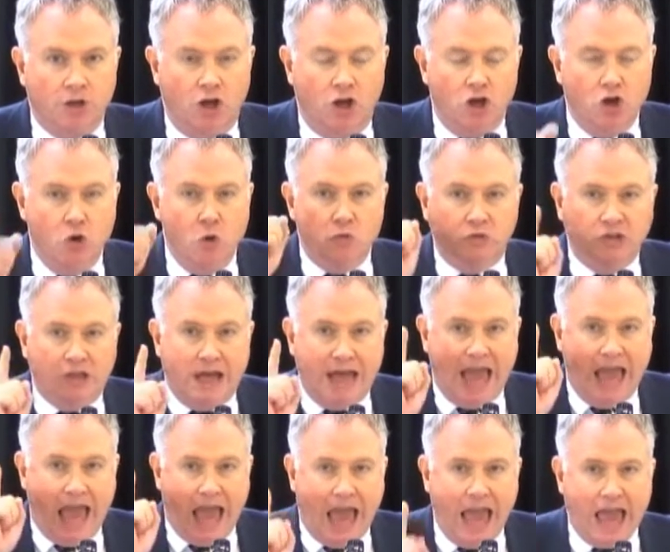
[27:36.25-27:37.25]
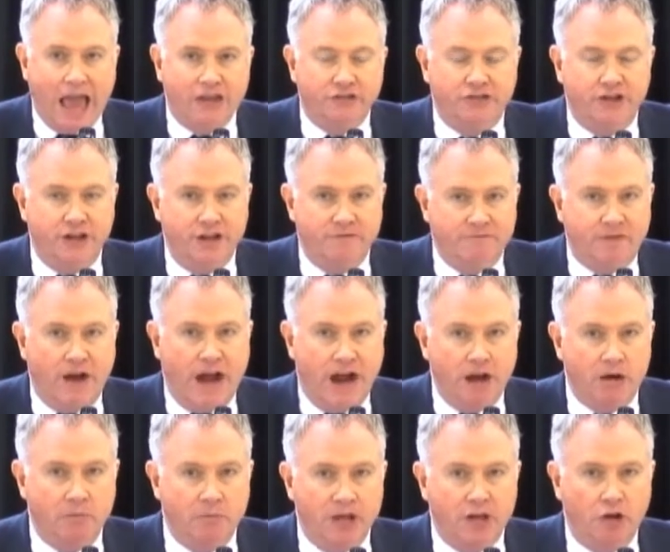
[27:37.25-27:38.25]
who has an
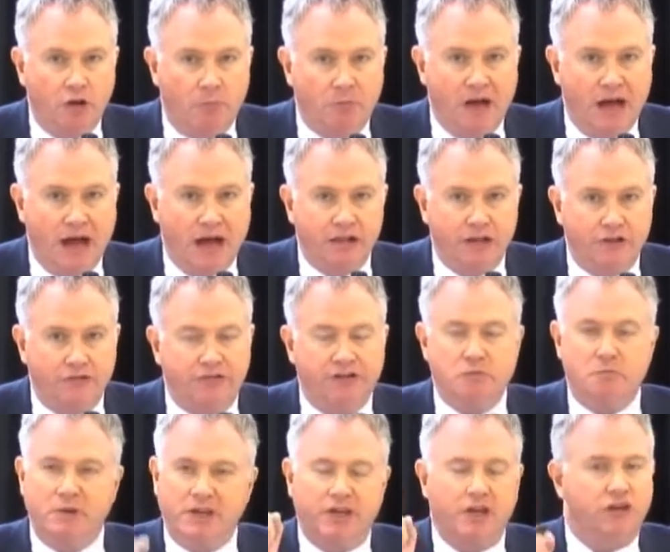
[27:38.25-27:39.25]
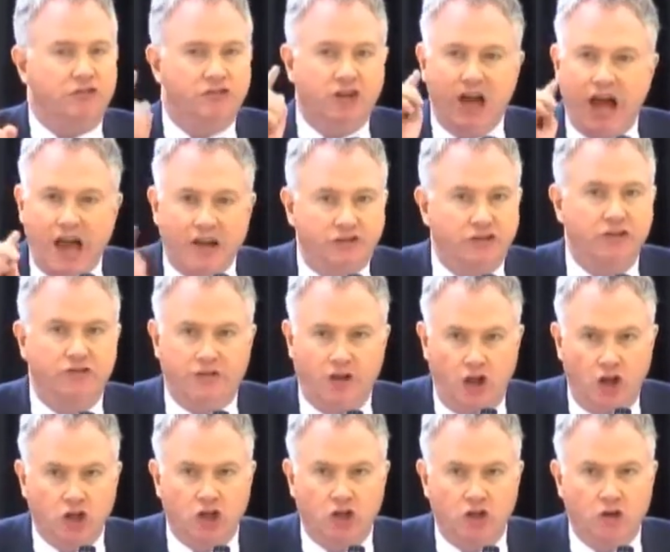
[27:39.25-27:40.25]
environmental policy because, gosh, it's
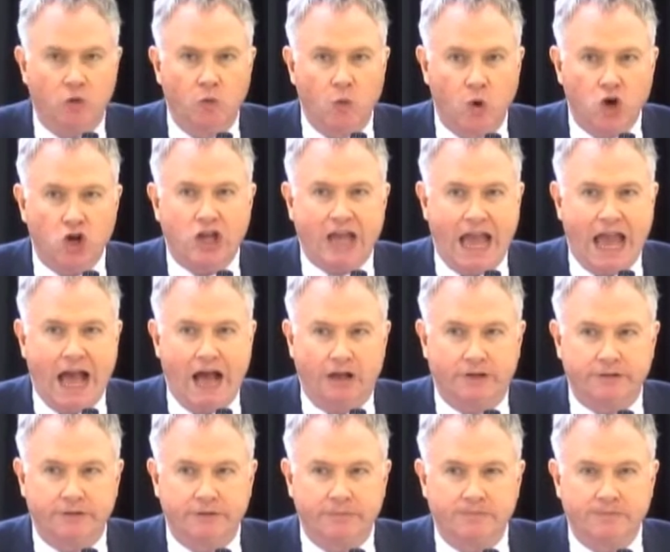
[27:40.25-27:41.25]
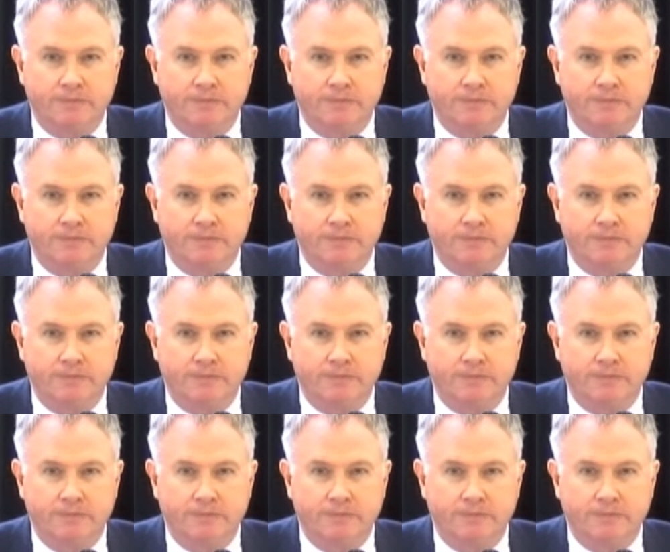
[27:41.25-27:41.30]
all going to work out.